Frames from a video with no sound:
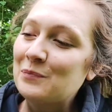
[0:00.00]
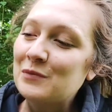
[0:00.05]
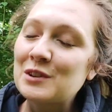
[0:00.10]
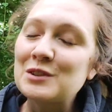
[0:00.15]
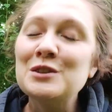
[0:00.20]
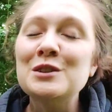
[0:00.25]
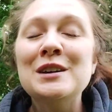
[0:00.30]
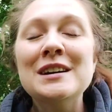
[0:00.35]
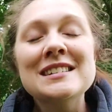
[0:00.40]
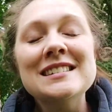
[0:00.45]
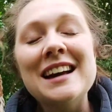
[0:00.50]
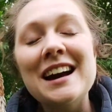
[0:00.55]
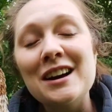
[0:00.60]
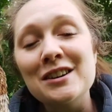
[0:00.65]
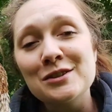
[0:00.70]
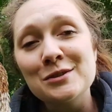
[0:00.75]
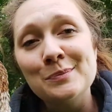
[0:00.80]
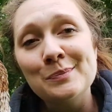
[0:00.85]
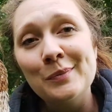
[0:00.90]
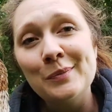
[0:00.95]
So that's
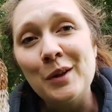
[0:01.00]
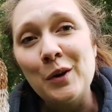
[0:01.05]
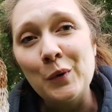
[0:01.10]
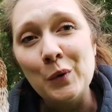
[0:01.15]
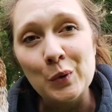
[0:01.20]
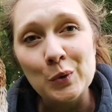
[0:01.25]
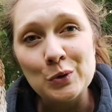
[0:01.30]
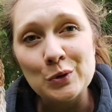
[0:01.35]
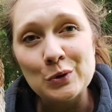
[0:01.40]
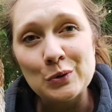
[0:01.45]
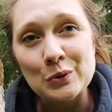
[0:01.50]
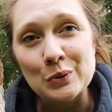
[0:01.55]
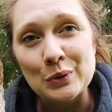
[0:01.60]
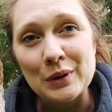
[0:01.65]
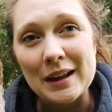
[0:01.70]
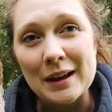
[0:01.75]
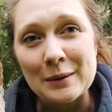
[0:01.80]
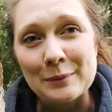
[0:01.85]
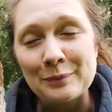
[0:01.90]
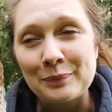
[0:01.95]
Ash, our gorgeous
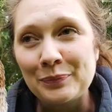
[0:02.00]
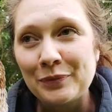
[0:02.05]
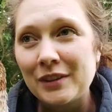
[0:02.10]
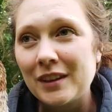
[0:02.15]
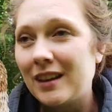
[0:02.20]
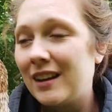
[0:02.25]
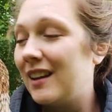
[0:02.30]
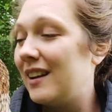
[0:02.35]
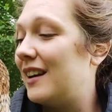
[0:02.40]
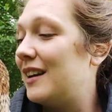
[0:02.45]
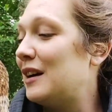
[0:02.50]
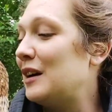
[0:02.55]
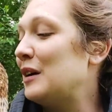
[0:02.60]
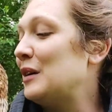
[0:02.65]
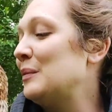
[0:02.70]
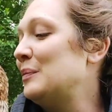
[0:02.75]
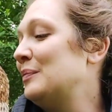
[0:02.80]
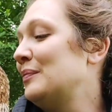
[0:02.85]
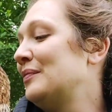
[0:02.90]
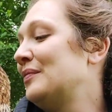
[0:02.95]
tawny owl.
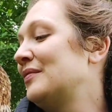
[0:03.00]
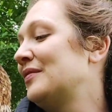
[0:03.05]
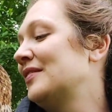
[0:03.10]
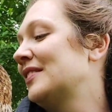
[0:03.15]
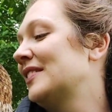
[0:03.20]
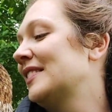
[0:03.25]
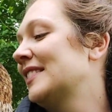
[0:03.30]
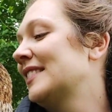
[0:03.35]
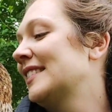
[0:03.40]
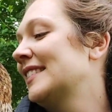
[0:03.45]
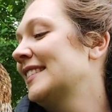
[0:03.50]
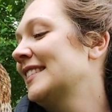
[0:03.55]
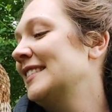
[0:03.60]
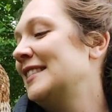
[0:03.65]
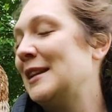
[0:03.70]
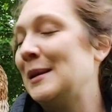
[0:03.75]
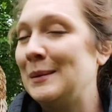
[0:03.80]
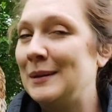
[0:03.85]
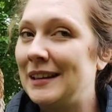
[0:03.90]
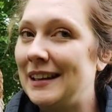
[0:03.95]
I'm
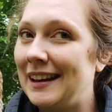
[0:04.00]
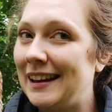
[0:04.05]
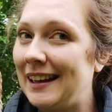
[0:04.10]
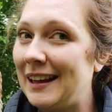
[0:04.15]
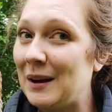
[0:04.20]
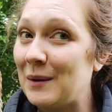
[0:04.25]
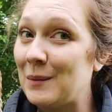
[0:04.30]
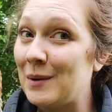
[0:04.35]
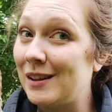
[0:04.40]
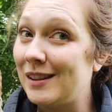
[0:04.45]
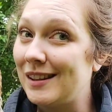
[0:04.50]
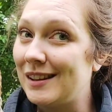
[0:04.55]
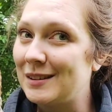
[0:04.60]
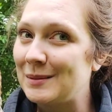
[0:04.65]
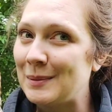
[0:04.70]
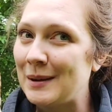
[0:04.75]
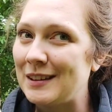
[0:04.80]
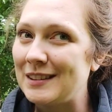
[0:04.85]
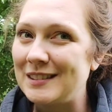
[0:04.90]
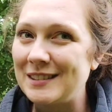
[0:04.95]
going to get one last
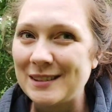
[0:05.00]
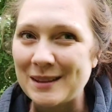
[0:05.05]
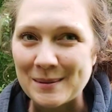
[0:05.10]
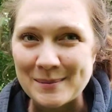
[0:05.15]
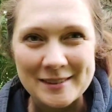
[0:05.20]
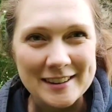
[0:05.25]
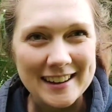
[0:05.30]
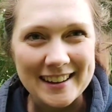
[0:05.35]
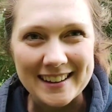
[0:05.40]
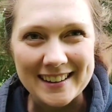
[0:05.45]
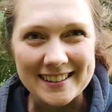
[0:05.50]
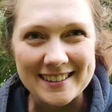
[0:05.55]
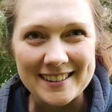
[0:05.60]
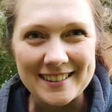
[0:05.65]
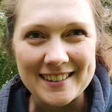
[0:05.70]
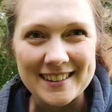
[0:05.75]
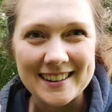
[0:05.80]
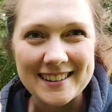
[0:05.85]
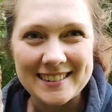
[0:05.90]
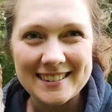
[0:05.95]
person to come say hi to you
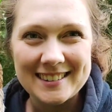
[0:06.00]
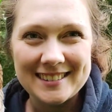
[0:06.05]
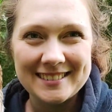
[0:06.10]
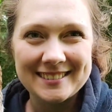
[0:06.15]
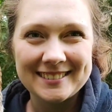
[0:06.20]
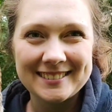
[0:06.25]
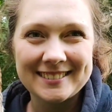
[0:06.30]
guys.